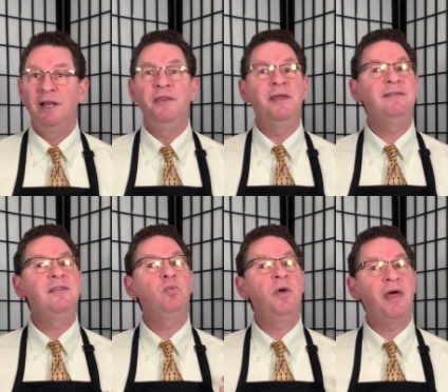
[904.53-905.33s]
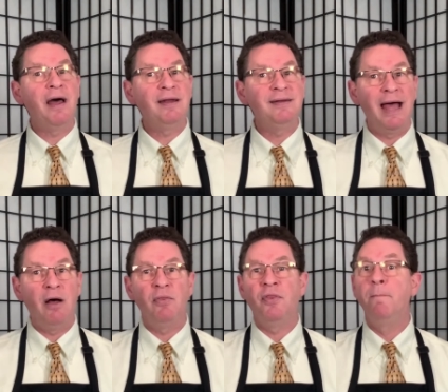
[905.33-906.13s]
This is without a
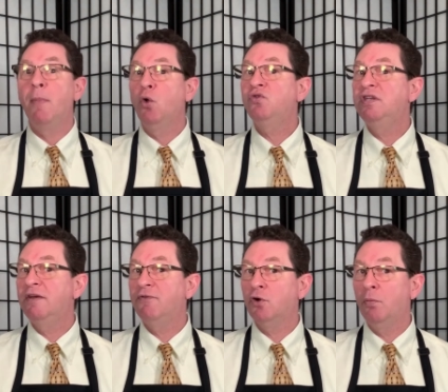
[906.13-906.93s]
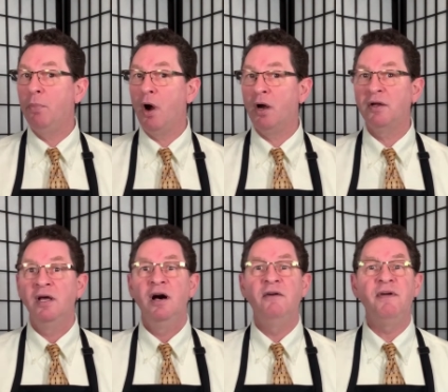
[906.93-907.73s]
doubt the most difficult part
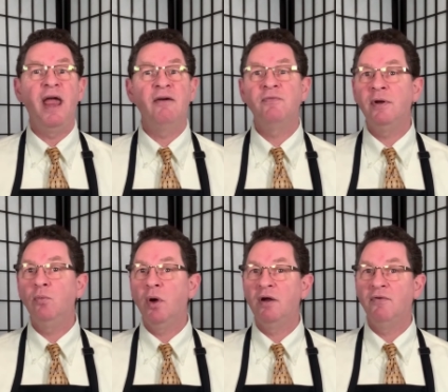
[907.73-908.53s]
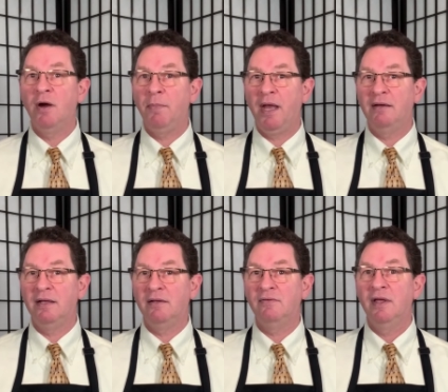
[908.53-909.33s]
of every one of our
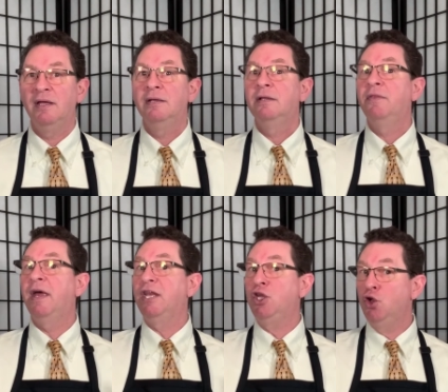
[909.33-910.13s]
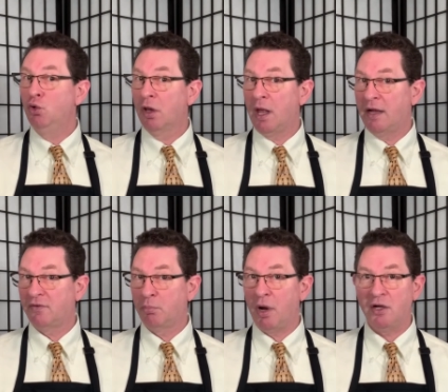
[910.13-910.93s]
paintings that
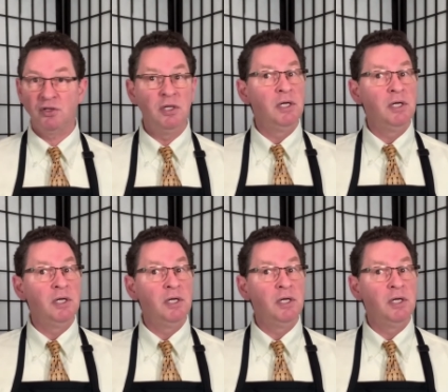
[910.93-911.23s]
utilize a brush.